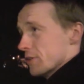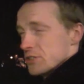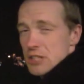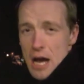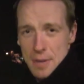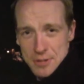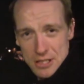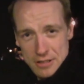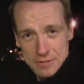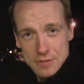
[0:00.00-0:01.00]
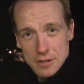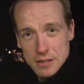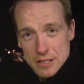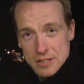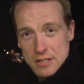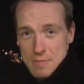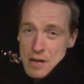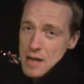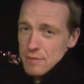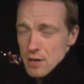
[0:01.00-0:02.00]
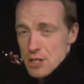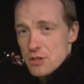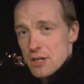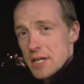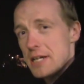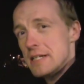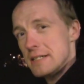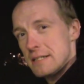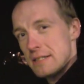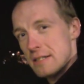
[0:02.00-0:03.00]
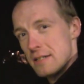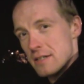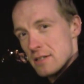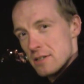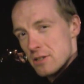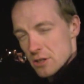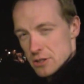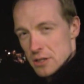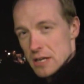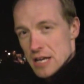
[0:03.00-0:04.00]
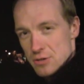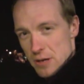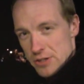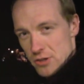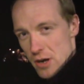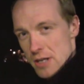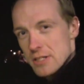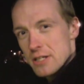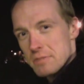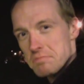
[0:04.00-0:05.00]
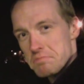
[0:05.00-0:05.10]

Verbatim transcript: the stops here for this semi-anniversary. Took you to a nice restaurant.